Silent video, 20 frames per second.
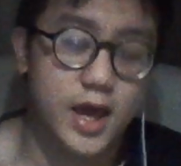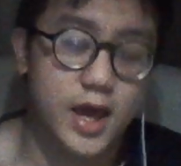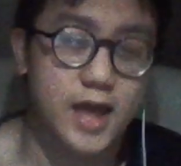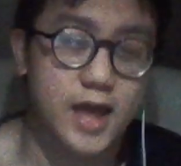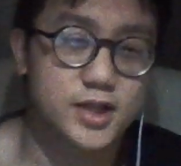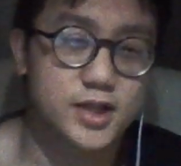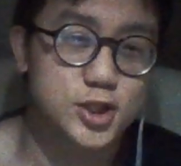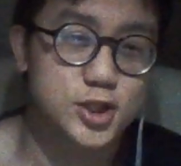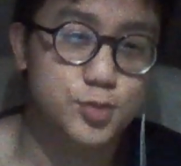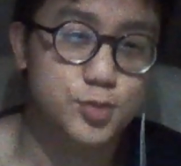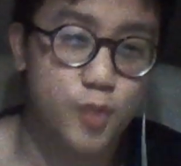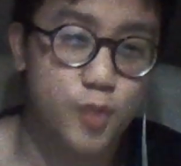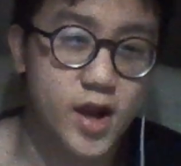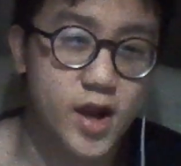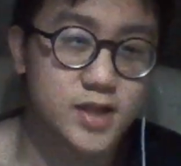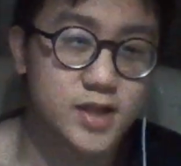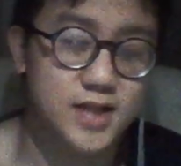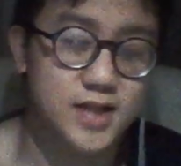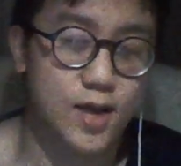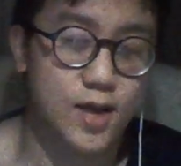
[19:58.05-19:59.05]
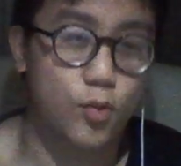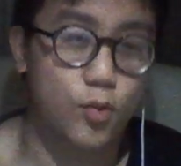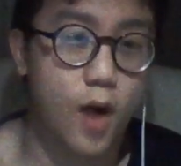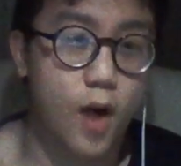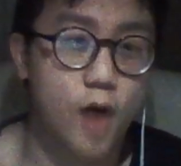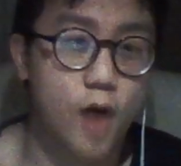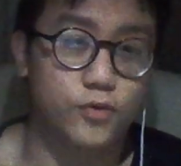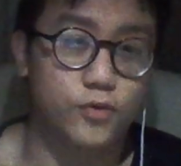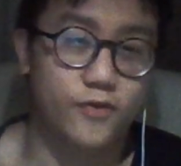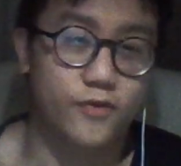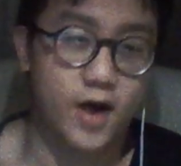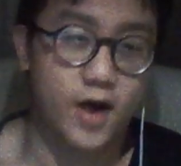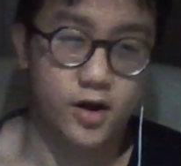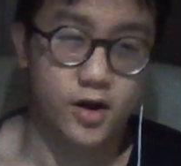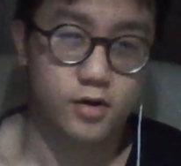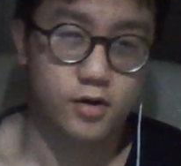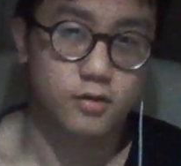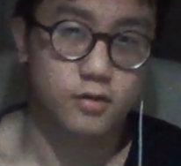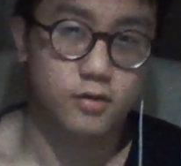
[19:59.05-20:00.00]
it spreads like wildfire.